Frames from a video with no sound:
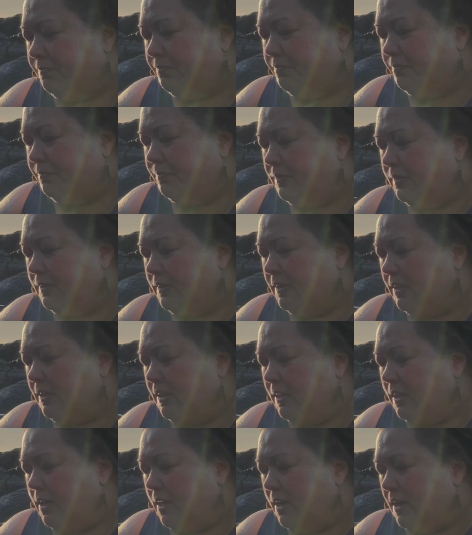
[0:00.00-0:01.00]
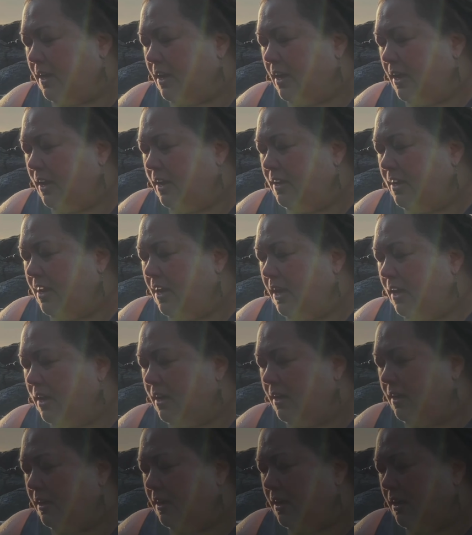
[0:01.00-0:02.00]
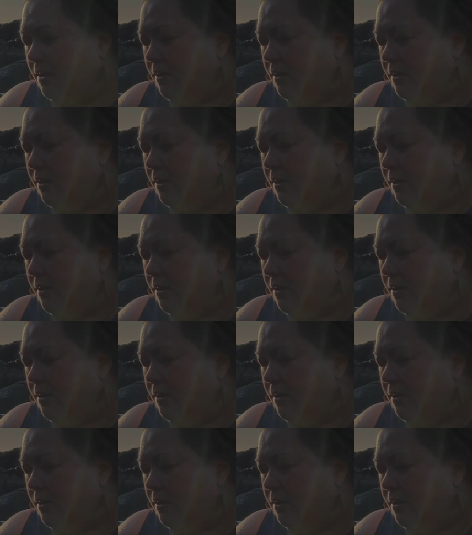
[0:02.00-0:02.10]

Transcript: be, you know,